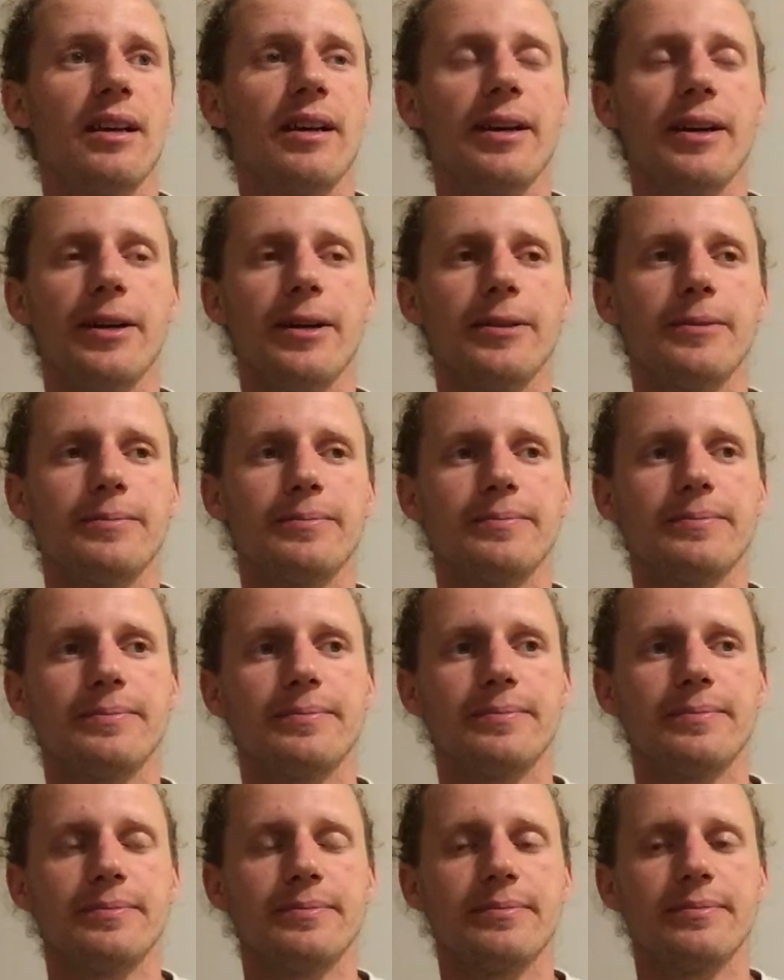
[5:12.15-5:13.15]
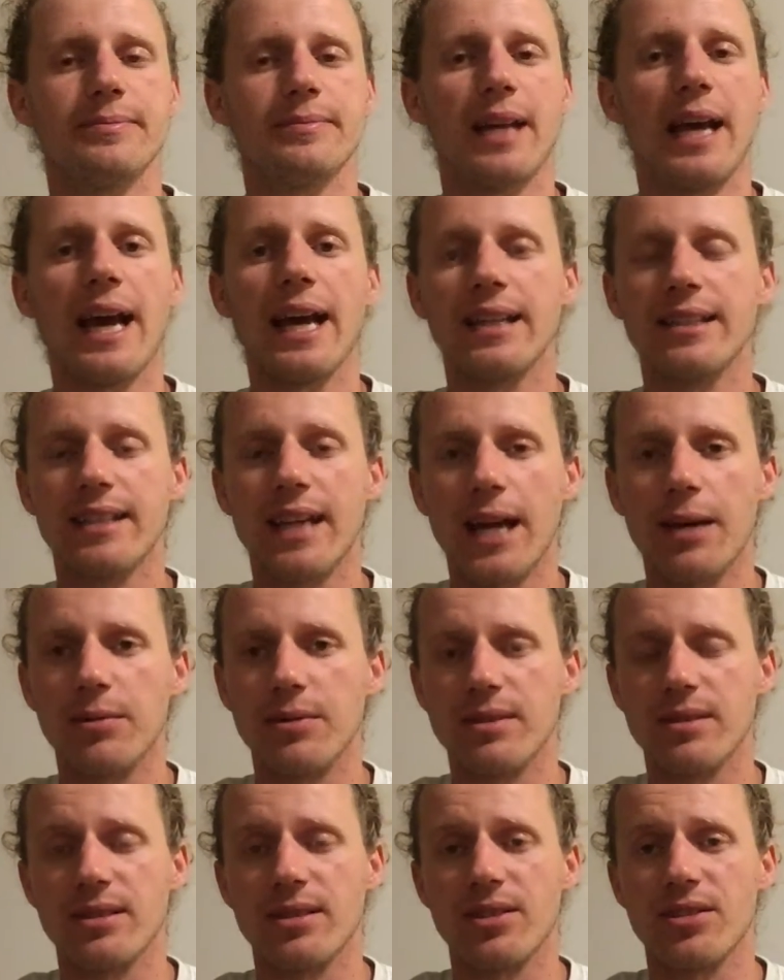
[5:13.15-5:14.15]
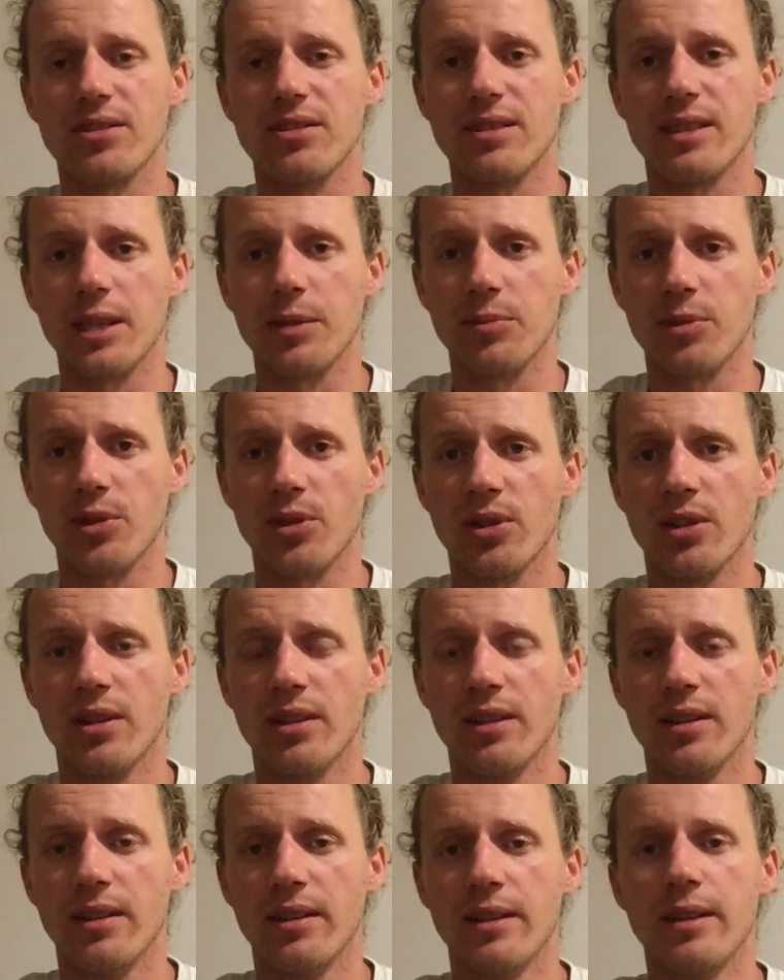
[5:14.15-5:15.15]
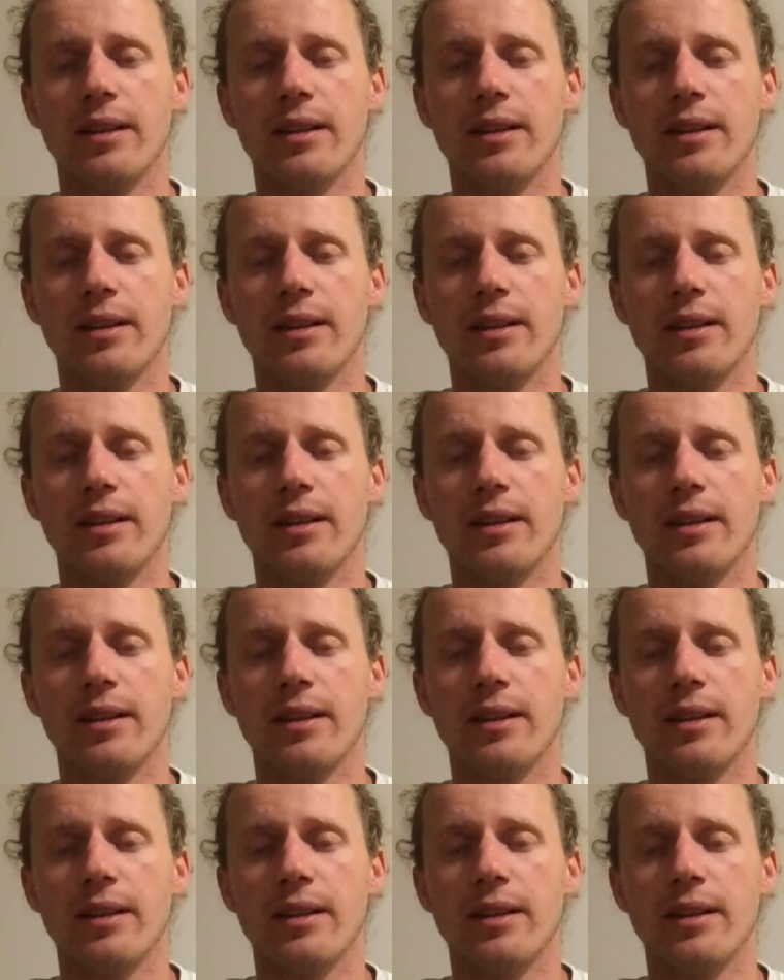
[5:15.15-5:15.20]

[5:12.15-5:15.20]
add tablets to your skimmer,